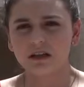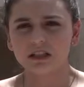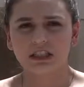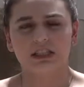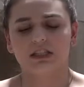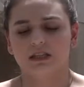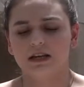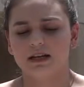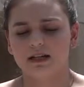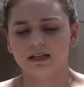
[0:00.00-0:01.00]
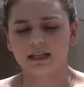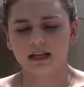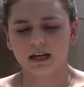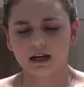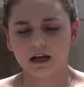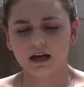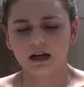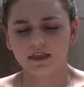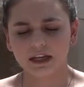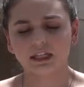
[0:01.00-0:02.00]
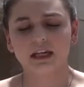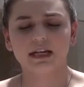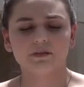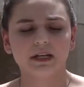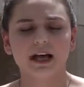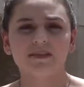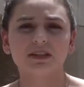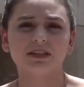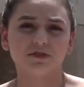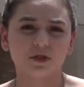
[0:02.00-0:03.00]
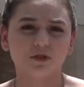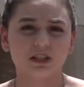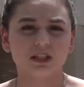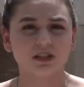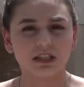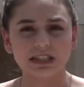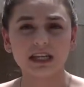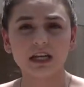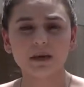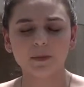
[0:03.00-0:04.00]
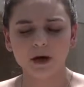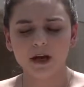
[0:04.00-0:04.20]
She says that she had been having difficulties to sleep,